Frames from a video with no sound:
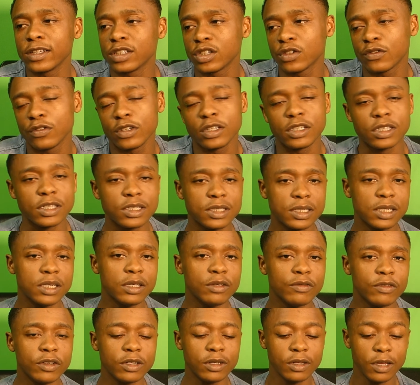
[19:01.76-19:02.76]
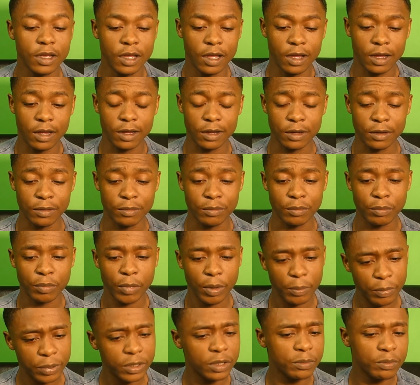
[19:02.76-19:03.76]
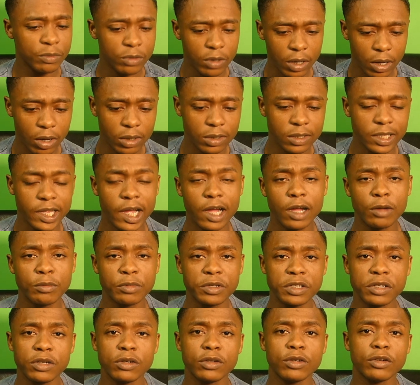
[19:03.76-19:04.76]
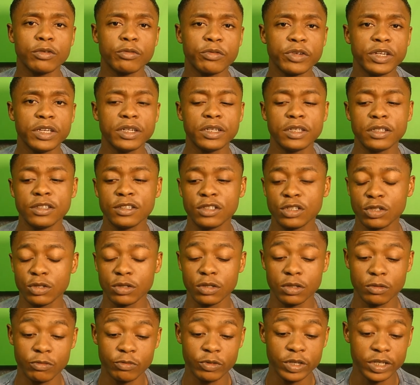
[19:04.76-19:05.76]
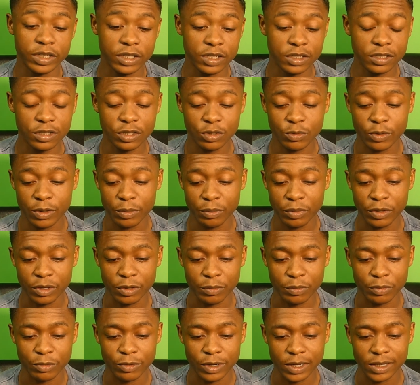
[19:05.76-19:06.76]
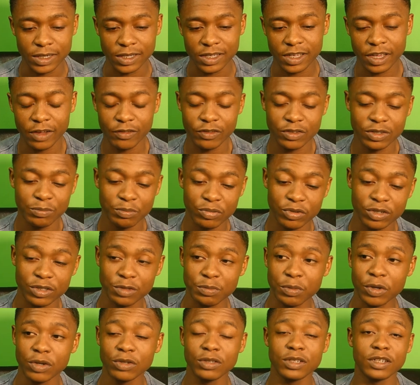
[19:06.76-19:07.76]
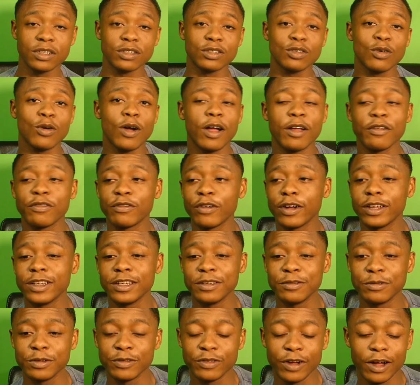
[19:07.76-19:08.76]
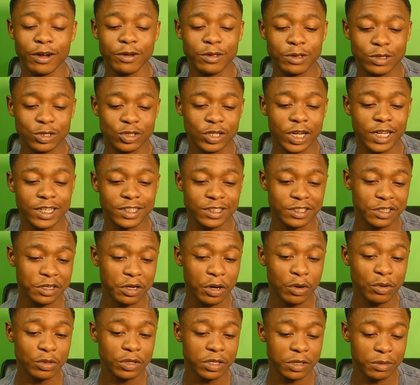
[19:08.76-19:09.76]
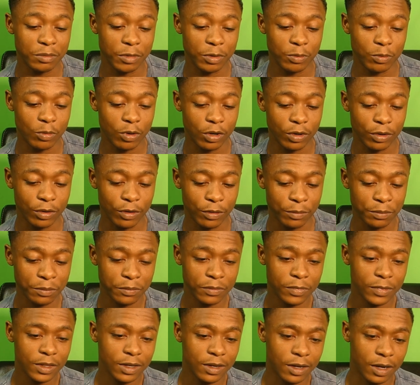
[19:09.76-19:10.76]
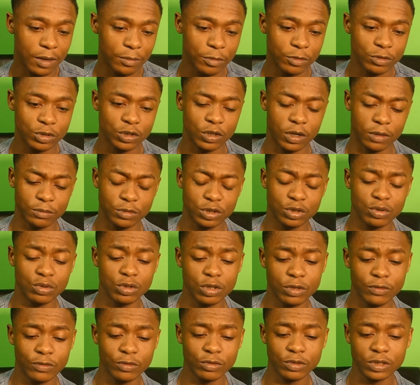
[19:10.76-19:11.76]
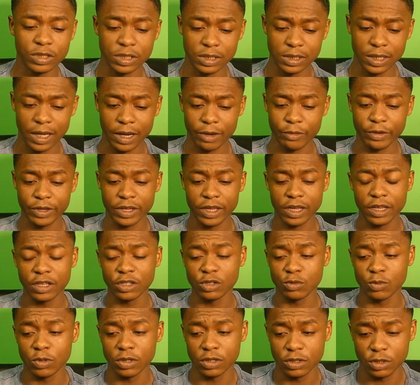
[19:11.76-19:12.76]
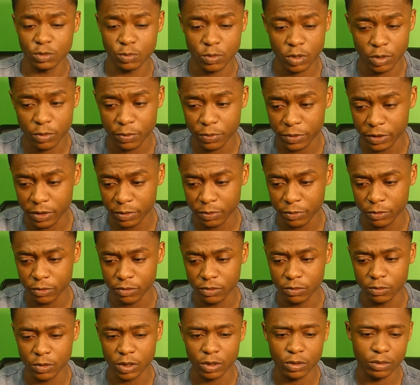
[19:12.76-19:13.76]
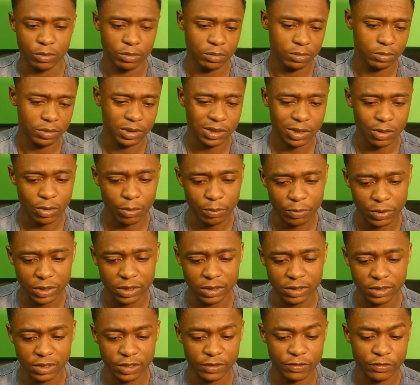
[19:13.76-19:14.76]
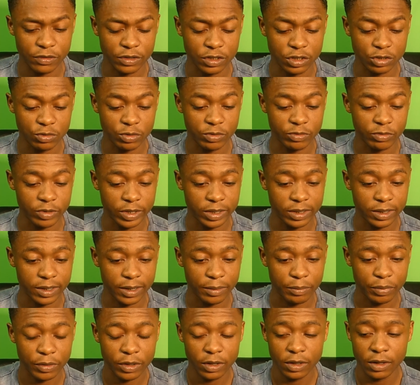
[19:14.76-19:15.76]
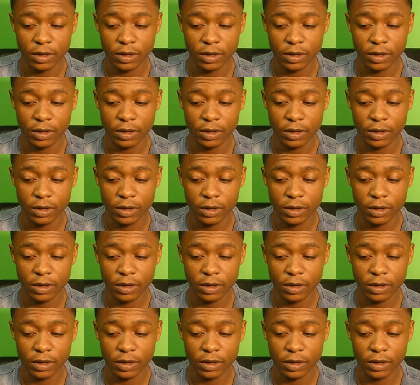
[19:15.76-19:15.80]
I just think he's leaving. But people are undoubtedly going to read into it, people. And Kevin Prince-Boateng's quite funny with how he's trying to goad him and whatnot. I'm sure you've all seen Harry Kane's one as well, people. Well, completely different, he's with Redknapp.